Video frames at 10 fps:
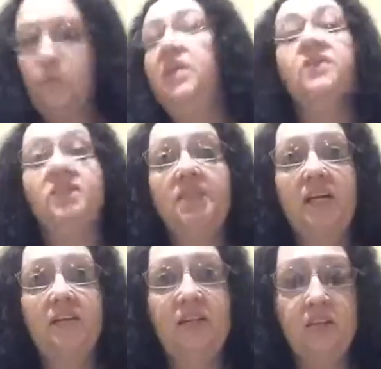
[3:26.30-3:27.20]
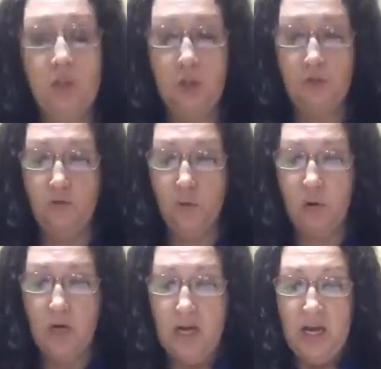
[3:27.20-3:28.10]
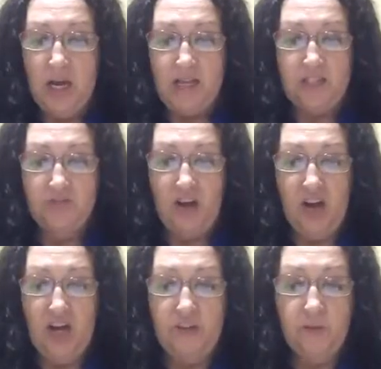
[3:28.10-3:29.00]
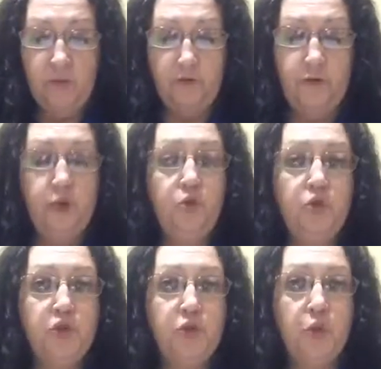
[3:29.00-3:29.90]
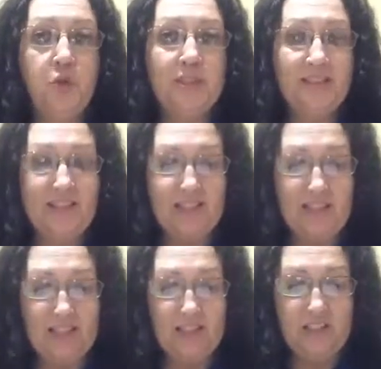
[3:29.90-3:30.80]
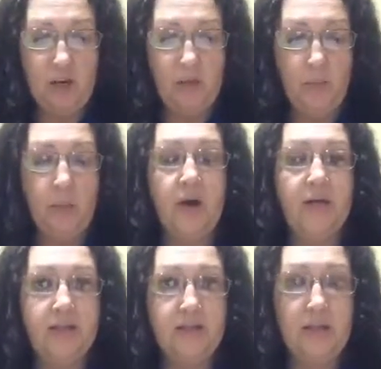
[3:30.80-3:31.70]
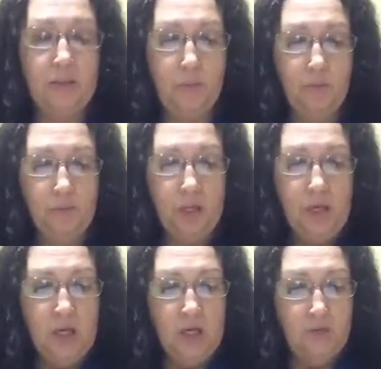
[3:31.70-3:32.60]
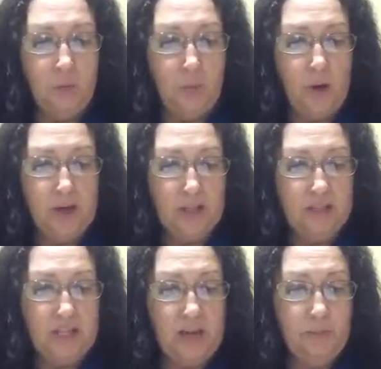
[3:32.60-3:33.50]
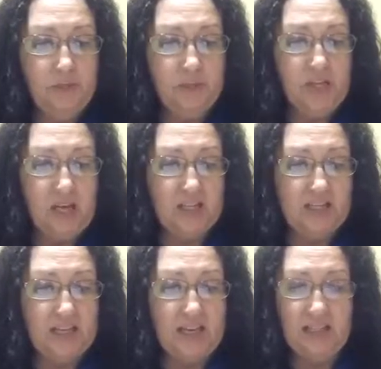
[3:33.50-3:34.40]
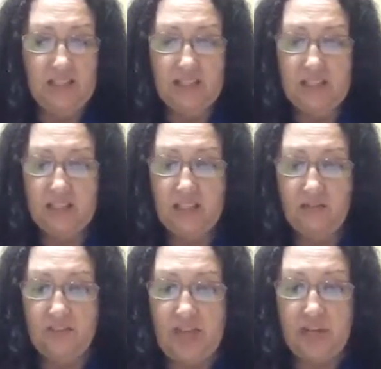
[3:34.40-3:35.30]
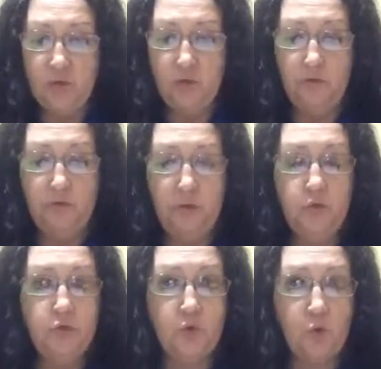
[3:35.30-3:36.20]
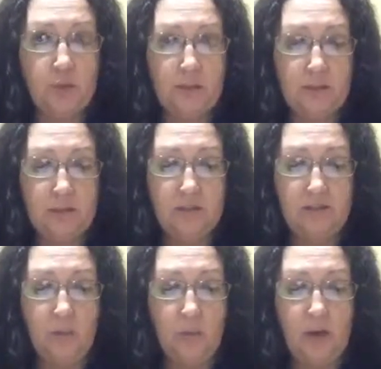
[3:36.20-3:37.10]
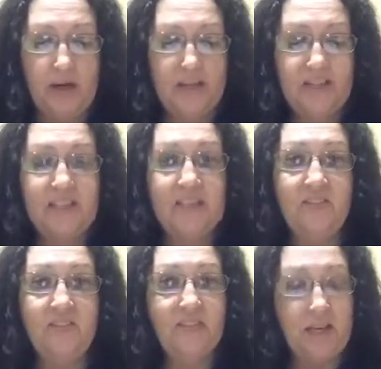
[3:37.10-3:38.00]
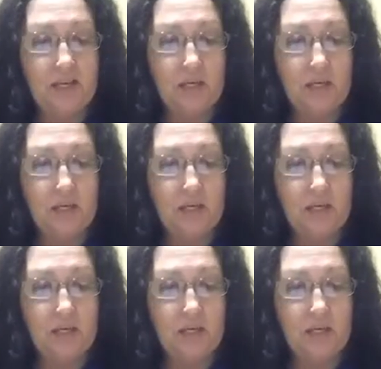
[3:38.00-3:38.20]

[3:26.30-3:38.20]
The second thing to look for is find the food source list on the product's label. If the product's label does not contain a list of natural food sources, then the product is synthetic.